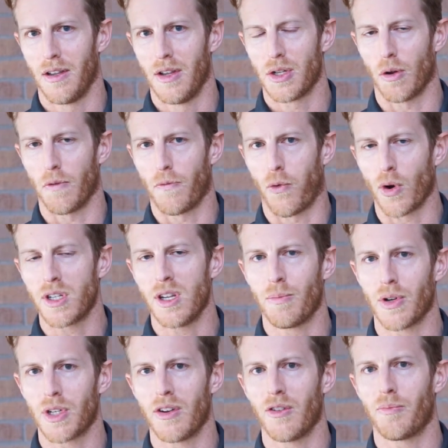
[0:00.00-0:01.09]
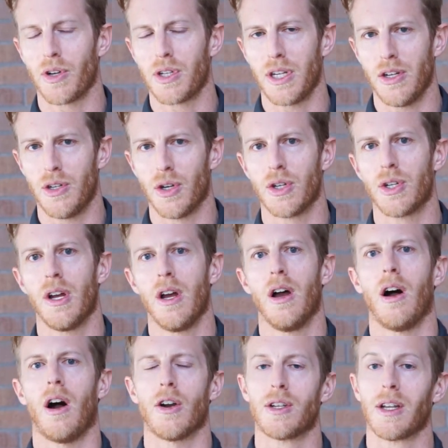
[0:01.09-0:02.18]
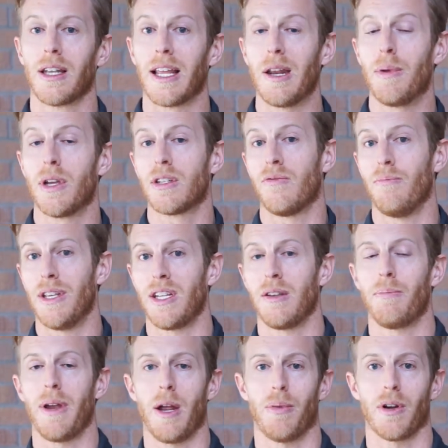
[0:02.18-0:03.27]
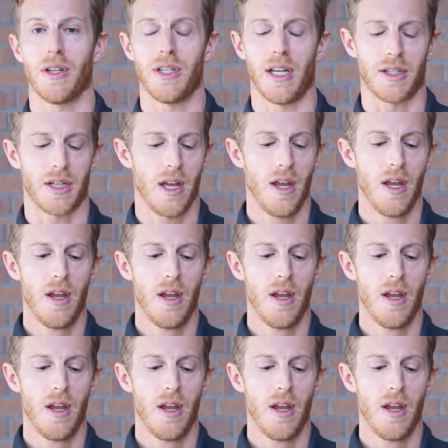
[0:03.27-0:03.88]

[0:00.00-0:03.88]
So 14% of procedures are delayed because of missing paper consents.